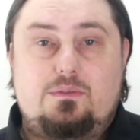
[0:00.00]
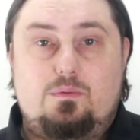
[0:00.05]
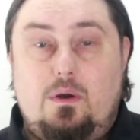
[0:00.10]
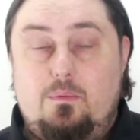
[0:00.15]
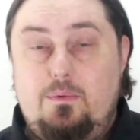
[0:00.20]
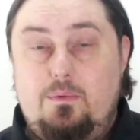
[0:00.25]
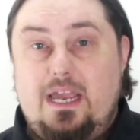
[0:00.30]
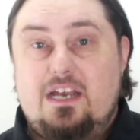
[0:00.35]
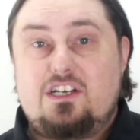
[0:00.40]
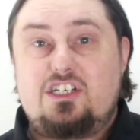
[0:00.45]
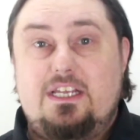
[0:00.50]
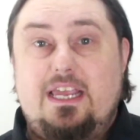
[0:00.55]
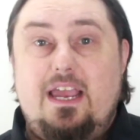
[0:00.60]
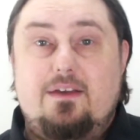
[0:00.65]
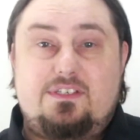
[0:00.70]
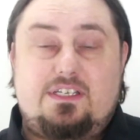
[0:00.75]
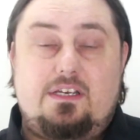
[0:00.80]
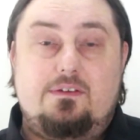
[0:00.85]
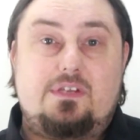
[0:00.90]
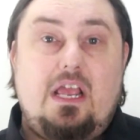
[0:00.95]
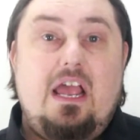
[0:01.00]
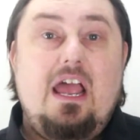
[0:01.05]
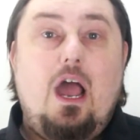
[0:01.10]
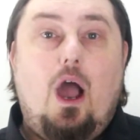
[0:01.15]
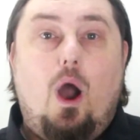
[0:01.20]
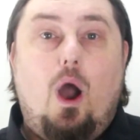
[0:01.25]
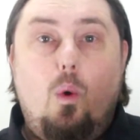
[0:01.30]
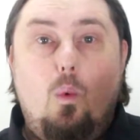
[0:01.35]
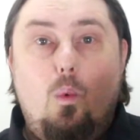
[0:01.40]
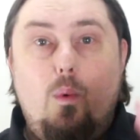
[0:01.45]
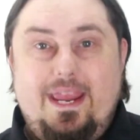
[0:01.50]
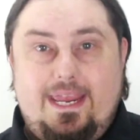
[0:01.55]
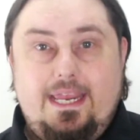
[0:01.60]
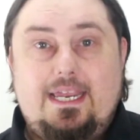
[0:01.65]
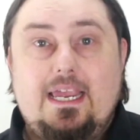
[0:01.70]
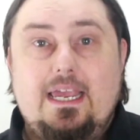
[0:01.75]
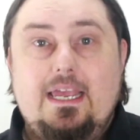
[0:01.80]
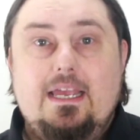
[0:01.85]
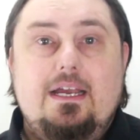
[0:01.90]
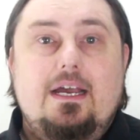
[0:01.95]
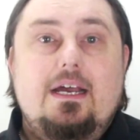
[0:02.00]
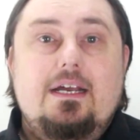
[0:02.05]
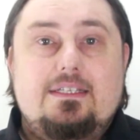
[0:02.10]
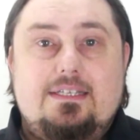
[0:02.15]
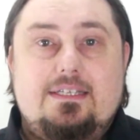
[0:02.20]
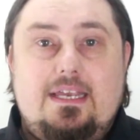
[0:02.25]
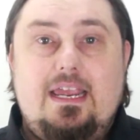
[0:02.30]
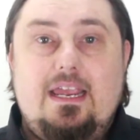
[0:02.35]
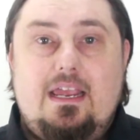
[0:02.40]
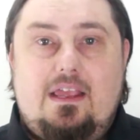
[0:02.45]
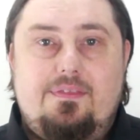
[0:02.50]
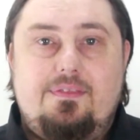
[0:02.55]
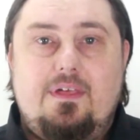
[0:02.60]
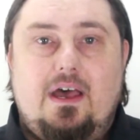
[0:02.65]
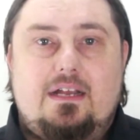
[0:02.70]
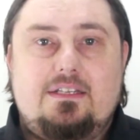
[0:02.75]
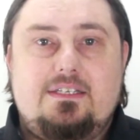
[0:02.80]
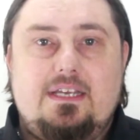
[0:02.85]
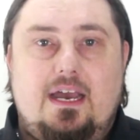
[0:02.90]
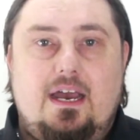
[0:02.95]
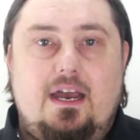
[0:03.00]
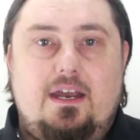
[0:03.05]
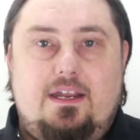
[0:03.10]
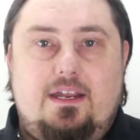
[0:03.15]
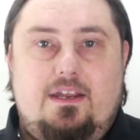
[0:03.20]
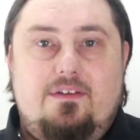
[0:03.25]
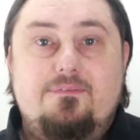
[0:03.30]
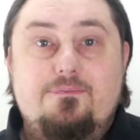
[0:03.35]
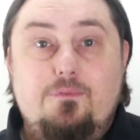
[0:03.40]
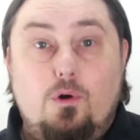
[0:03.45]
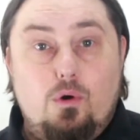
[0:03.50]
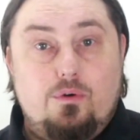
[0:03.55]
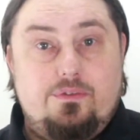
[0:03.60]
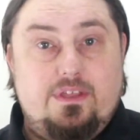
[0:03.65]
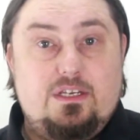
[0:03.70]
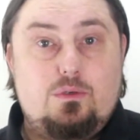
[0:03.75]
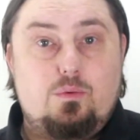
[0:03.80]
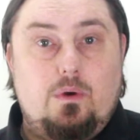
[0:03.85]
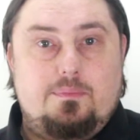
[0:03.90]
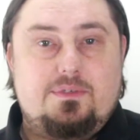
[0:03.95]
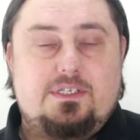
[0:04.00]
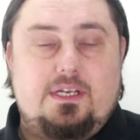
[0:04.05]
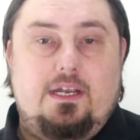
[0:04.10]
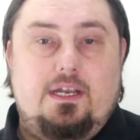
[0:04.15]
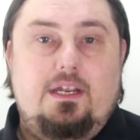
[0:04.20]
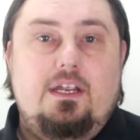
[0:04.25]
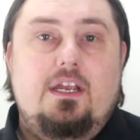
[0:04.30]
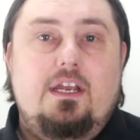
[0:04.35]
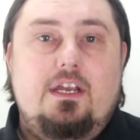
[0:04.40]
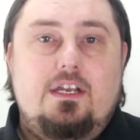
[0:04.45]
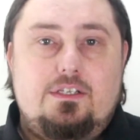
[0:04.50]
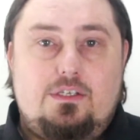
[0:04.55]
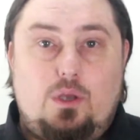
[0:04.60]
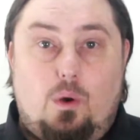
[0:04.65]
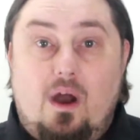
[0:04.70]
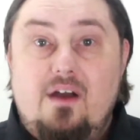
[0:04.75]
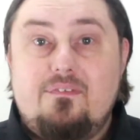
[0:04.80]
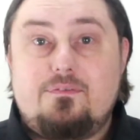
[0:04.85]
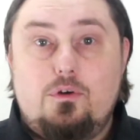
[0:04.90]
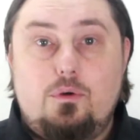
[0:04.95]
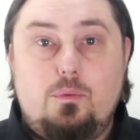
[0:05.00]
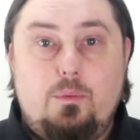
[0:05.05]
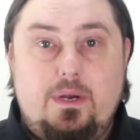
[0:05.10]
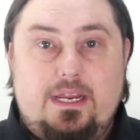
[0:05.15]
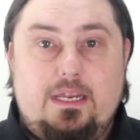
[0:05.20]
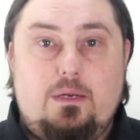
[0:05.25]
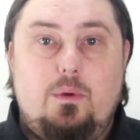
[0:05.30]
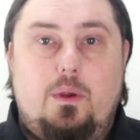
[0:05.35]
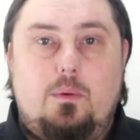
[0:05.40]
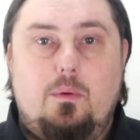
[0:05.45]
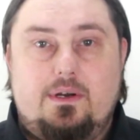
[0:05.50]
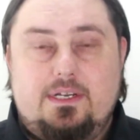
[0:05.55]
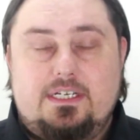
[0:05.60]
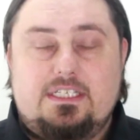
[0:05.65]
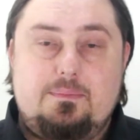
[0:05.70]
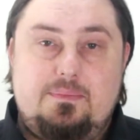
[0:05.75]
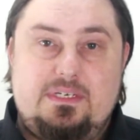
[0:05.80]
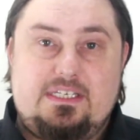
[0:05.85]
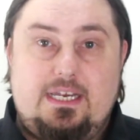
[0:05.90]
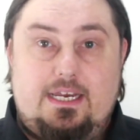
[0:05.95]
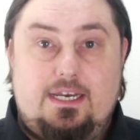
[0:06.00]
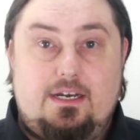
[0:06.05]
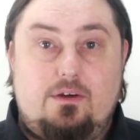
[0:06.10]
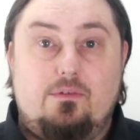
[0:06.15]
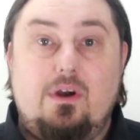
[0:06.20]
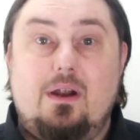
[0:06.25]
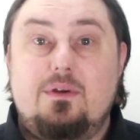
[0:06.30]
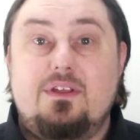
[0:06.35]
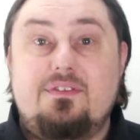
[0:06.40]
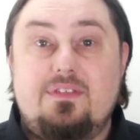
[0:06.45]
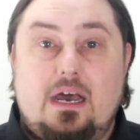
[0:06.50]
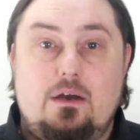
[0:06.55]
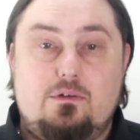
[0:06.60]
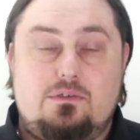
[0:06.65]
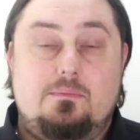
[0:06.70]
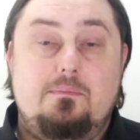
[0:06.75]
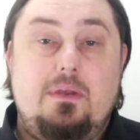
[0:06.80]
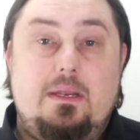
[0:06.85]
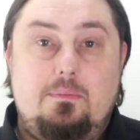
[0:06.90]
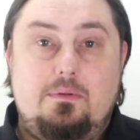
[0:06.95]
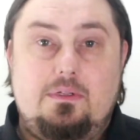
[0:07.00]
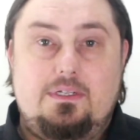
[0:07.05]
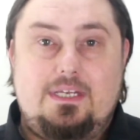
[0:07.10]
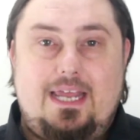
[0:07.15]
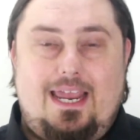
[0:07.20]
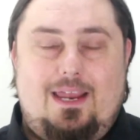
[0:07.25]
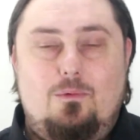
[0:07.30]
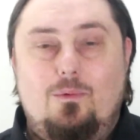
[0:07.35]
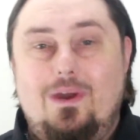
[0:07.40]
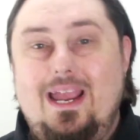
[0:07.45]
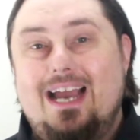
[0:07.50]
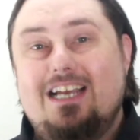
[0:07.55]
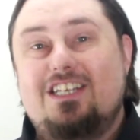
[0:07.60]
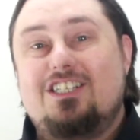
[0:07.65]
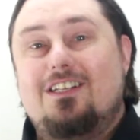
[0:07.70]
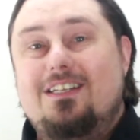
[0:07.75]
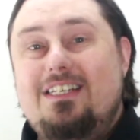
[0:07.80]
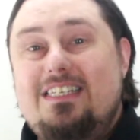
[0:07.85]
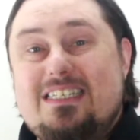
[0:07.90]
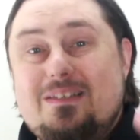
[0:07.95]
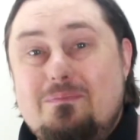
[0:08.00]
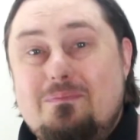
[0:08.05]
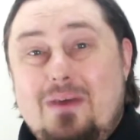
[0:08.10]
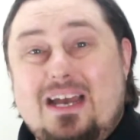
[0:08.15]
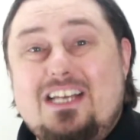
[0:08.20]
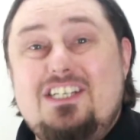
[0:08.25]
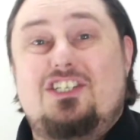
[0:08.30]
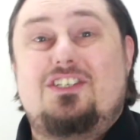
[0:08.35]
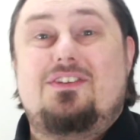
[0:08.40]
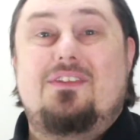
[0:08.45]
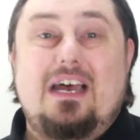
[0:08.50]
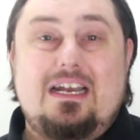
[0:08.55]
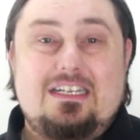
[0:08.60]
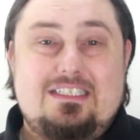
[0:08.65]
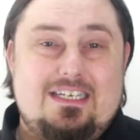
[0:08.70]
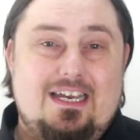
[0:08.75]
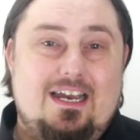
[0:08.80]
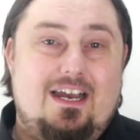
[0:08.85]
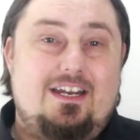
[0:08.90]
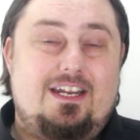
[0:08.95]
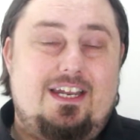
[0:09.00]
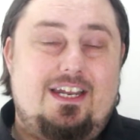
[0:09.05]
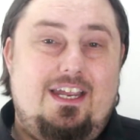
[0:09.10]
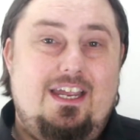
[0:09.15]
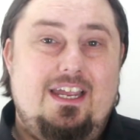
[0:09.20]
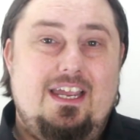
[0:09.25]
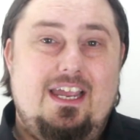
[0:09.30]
well, we actually gave ourselves a week to hit that target for this website. So after a week, we wanted to be seeing around 1,000 people a day. We actually smashed that target,